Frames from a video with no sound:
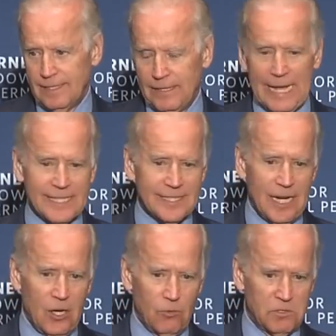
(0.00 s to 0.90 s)
And that's
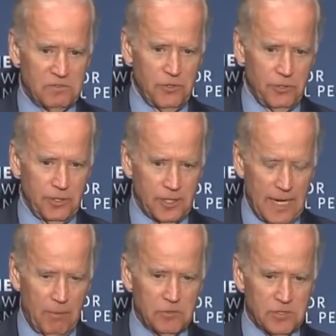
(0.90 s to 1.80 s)
how it was viewed at
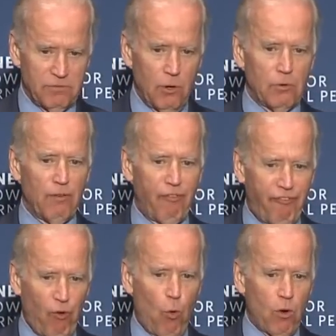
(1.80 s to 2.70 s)
the time. It was a vote
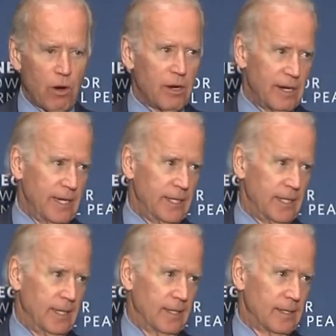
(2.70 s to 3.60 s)
for
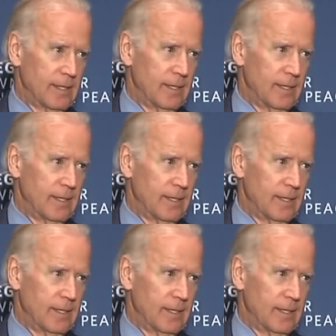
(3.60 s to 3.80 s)
India.